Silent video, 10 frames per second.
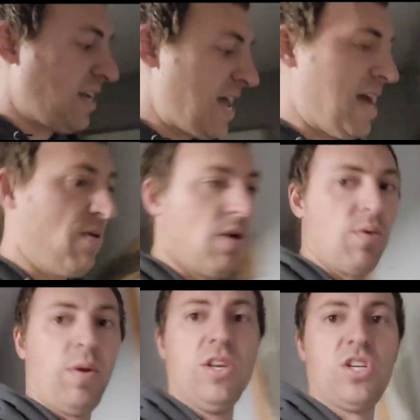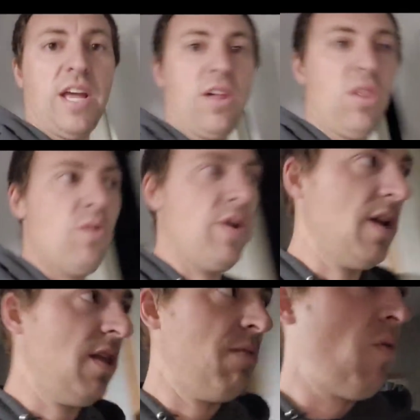today where we each take a load
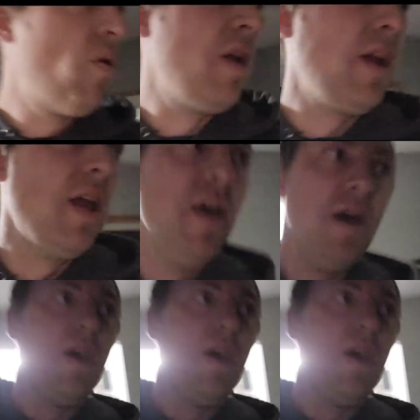in in the morning